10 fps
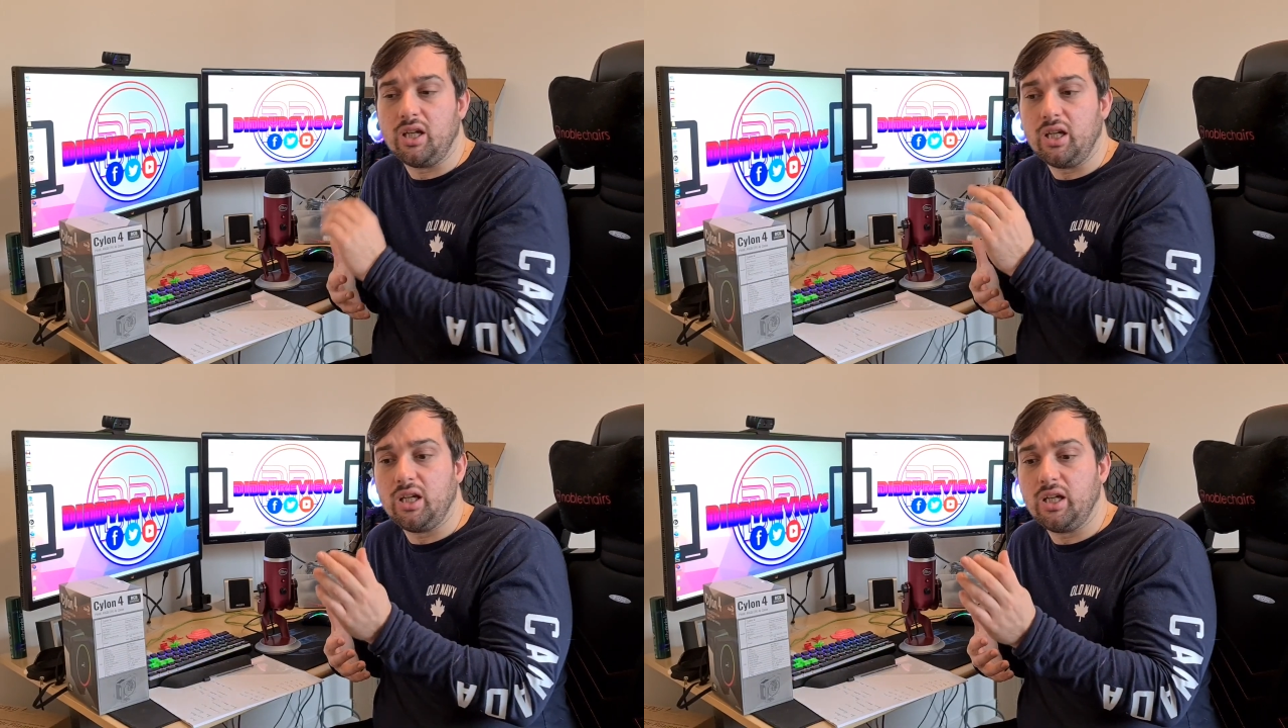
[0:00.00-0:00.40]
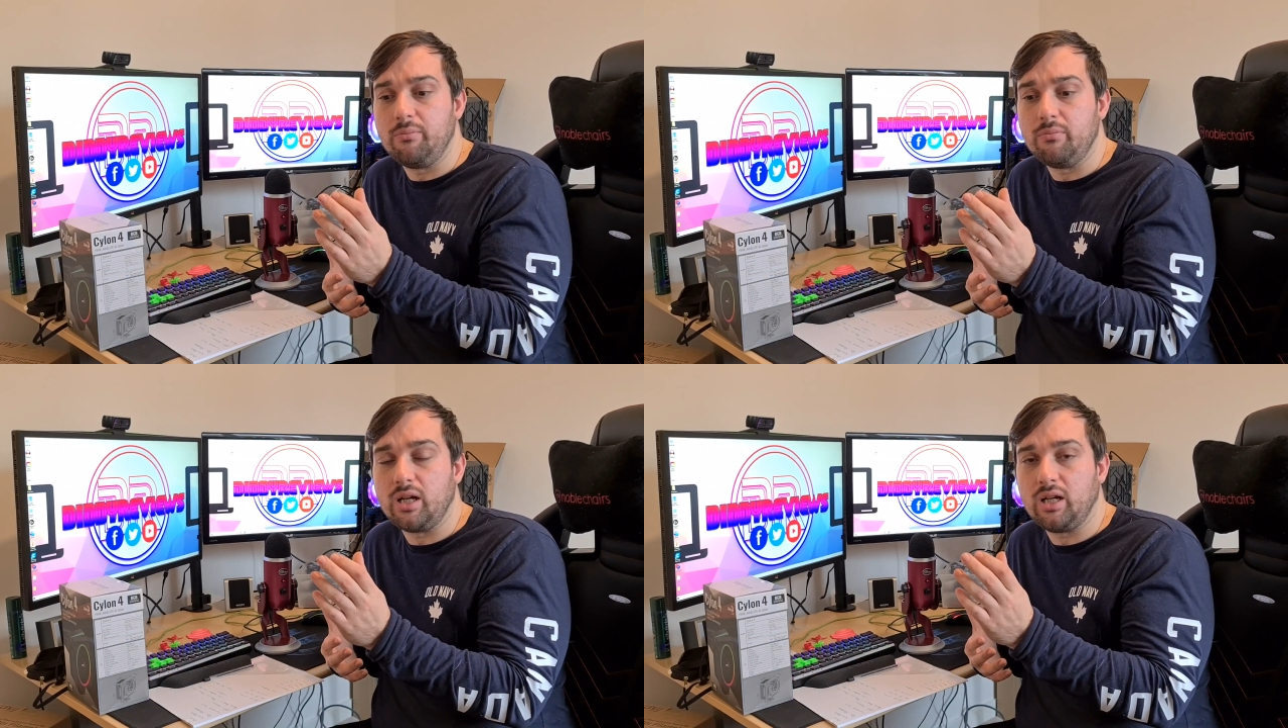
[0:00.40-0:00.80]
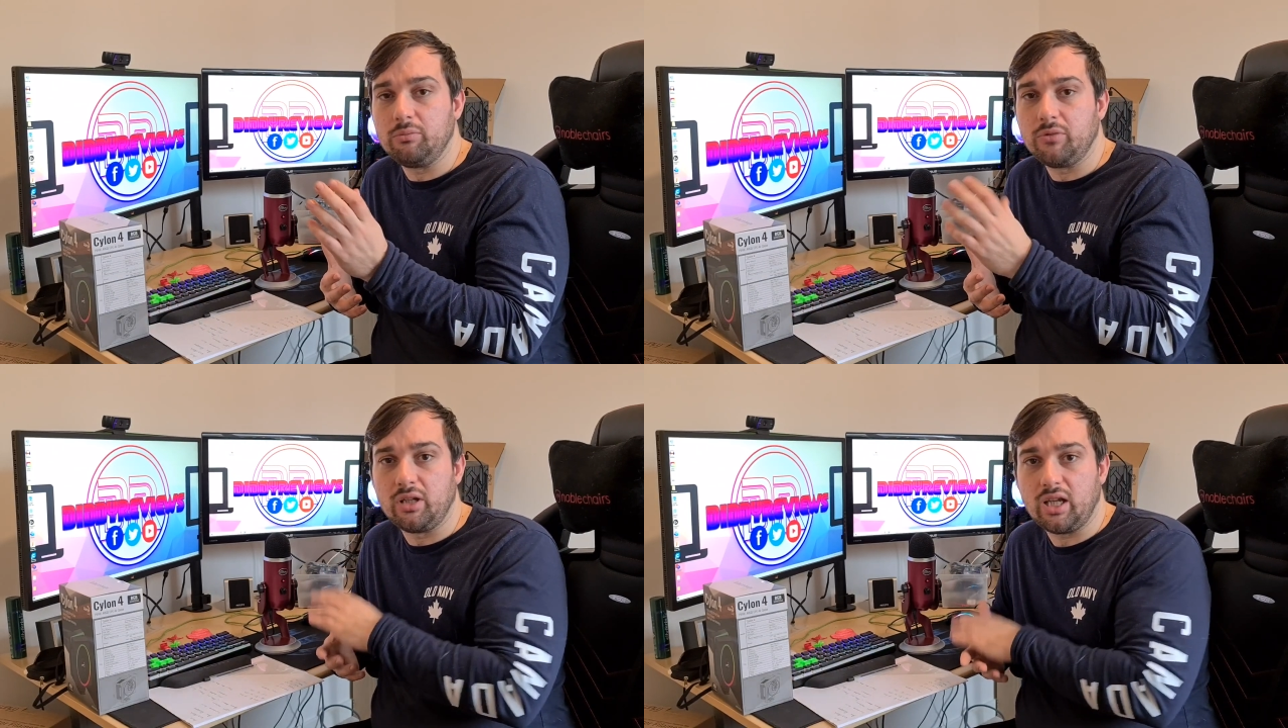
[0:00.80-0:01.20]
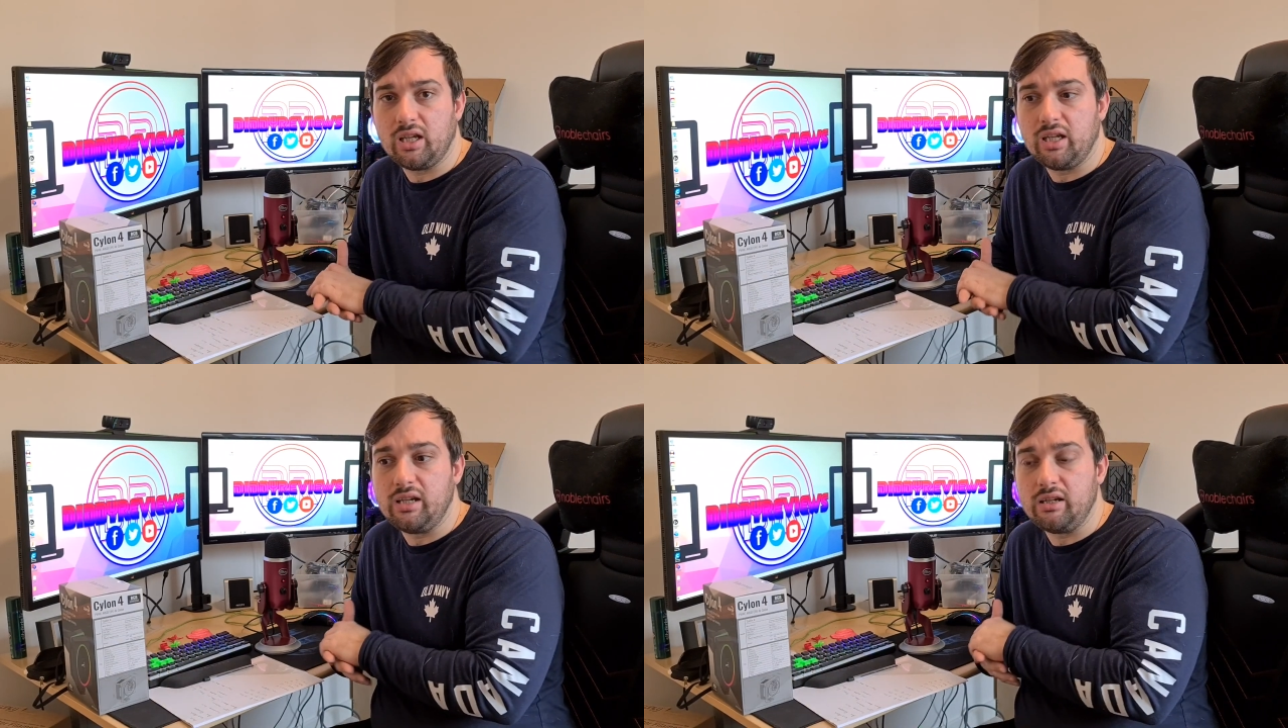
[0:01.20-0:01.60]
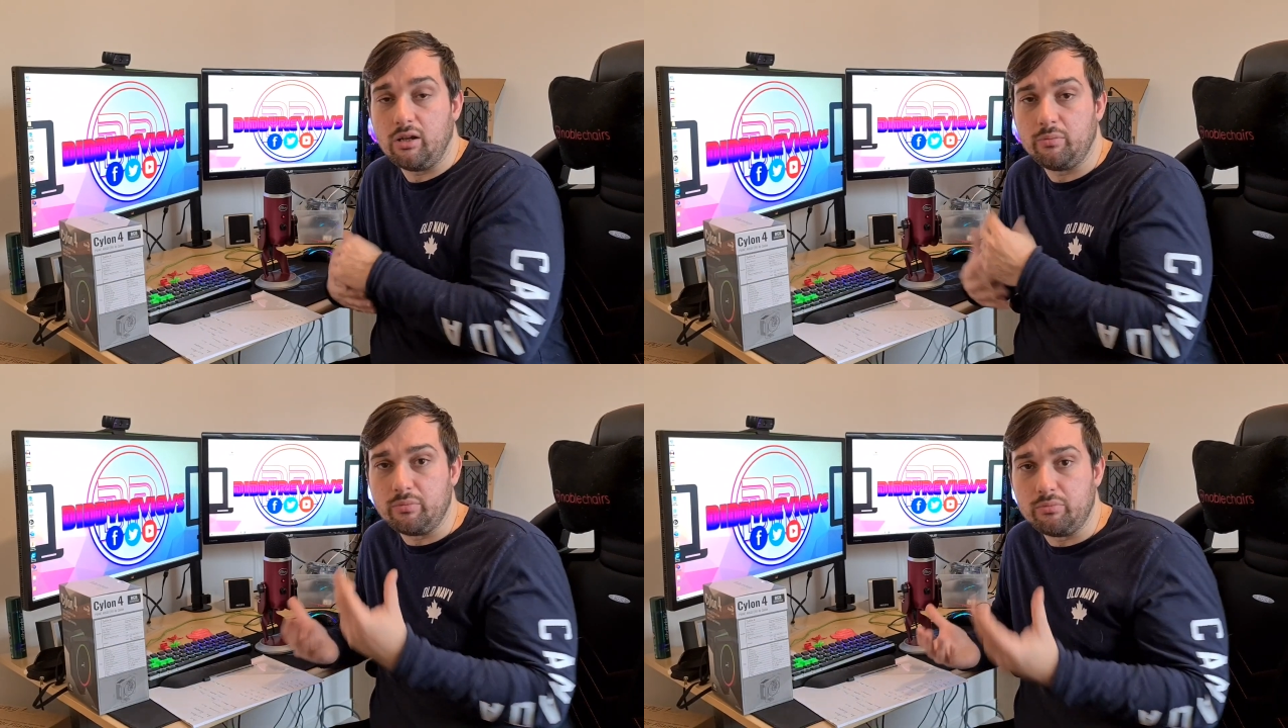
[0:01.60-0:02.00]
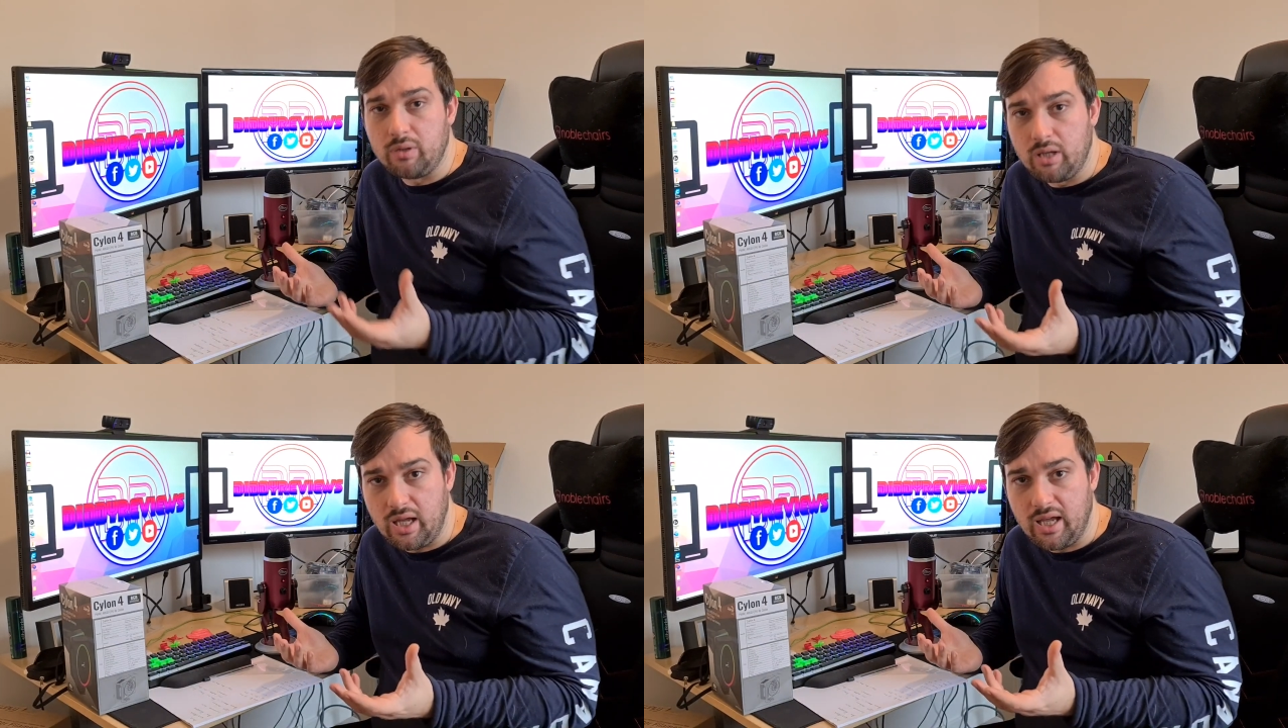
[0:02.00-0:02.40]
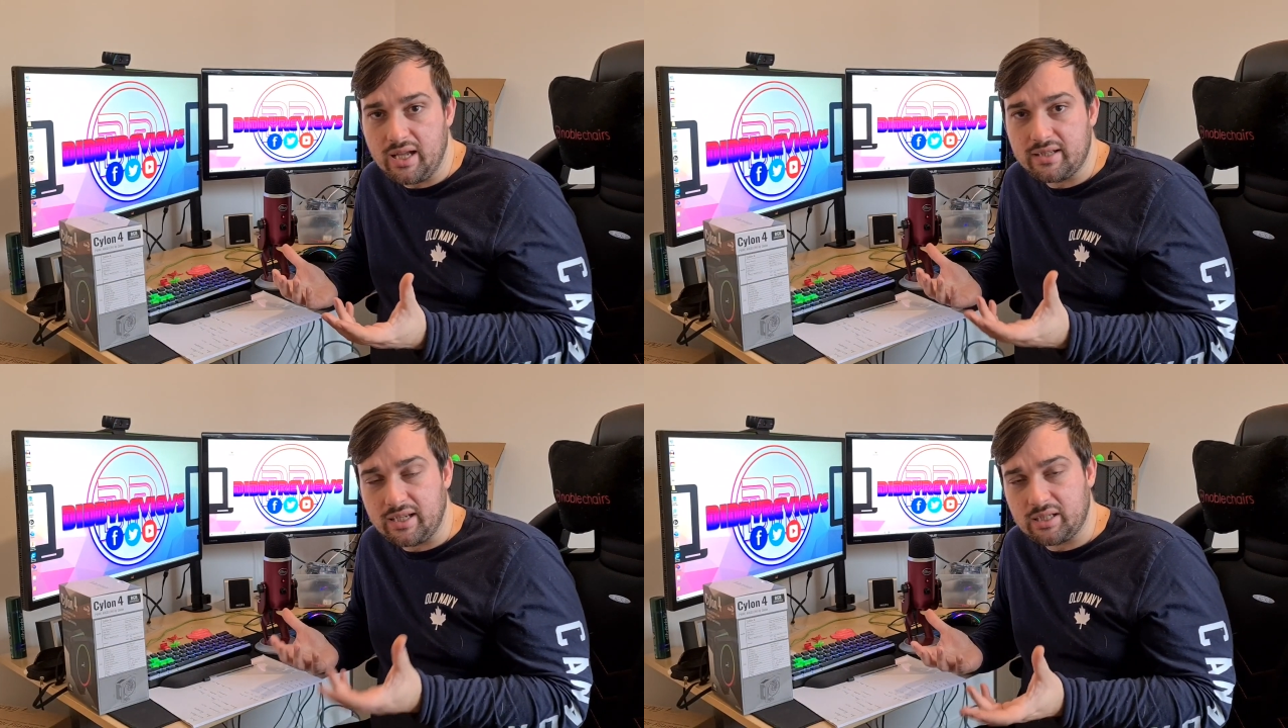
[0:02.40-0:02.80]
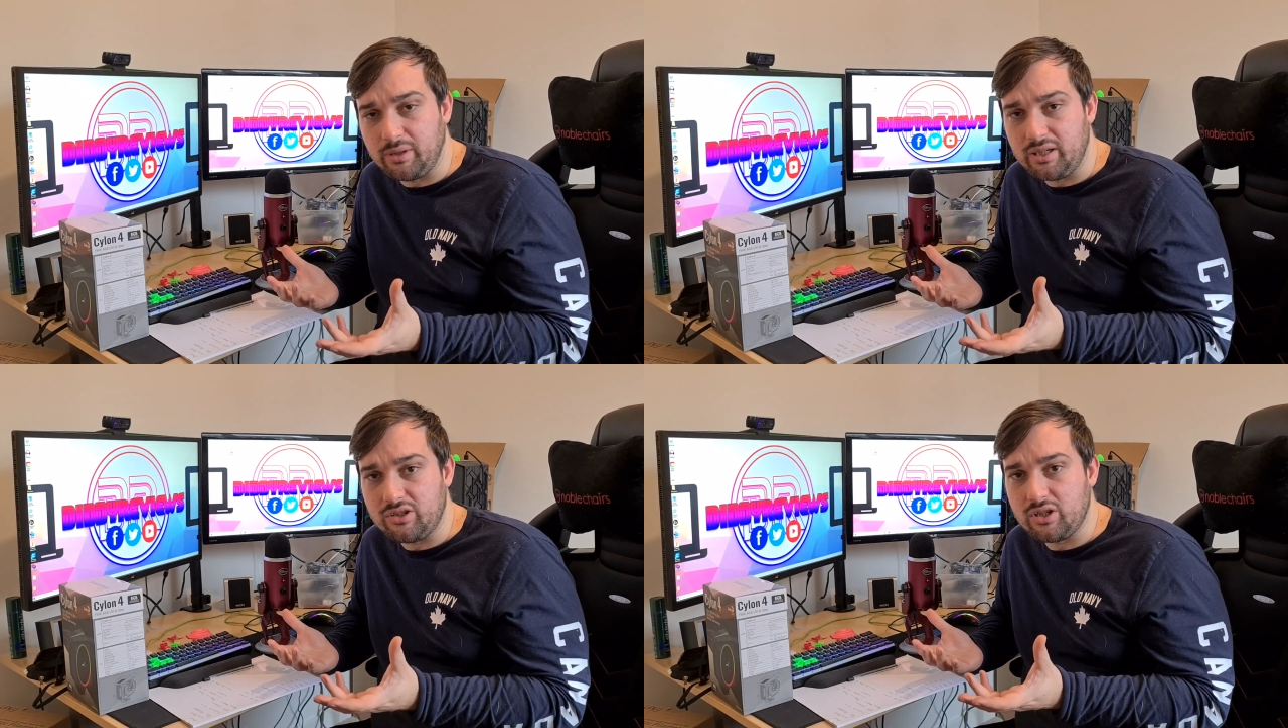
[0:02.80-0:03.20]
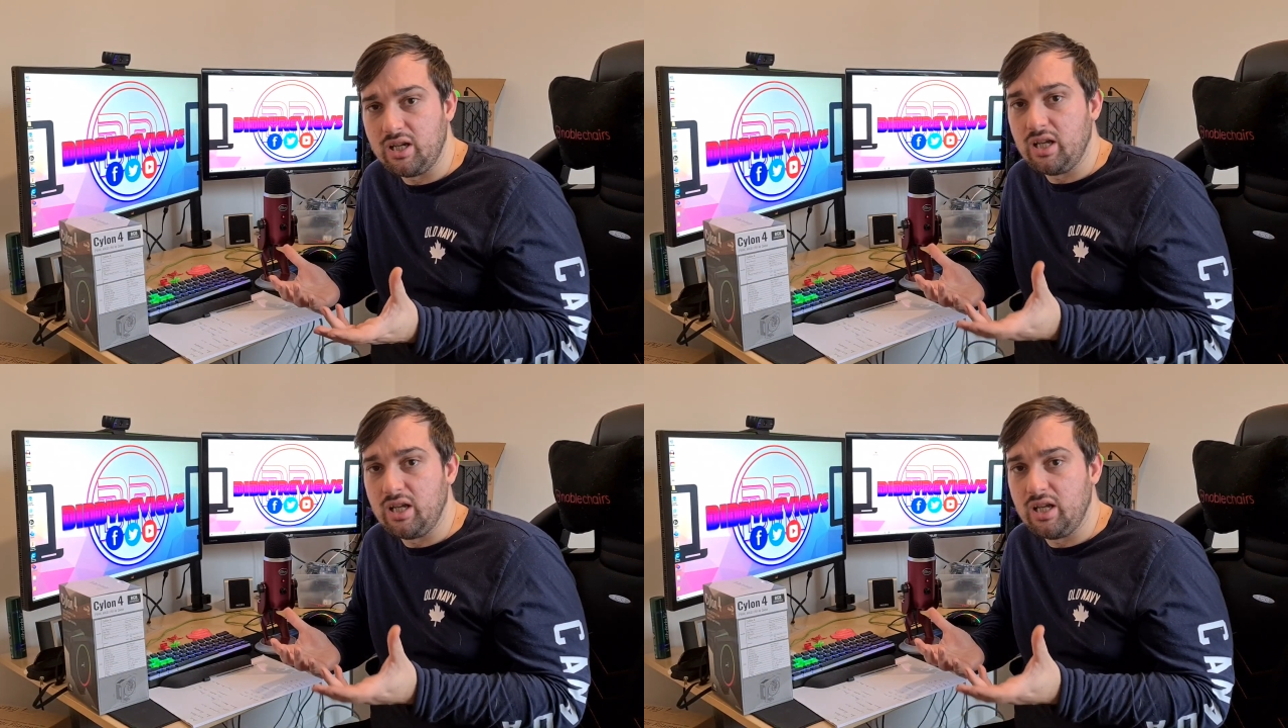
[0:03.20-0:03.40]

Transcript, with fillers: Um, I'm going to get a open uh, test bench,